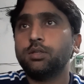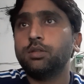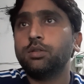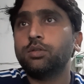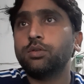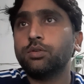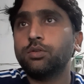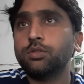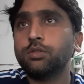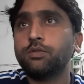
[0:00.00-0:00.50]

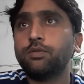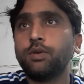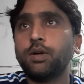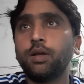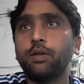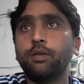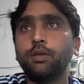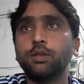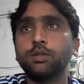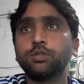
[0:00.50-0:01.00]
those
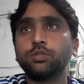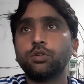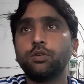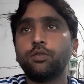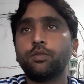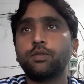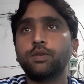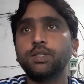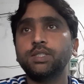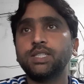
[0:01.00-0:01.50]
5 years
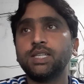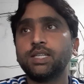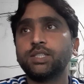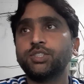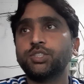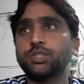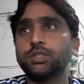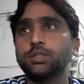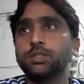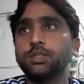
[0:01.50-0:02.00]
of
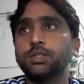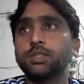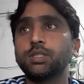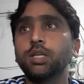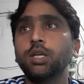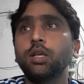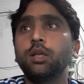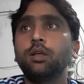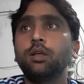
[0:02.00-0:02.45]
rejections?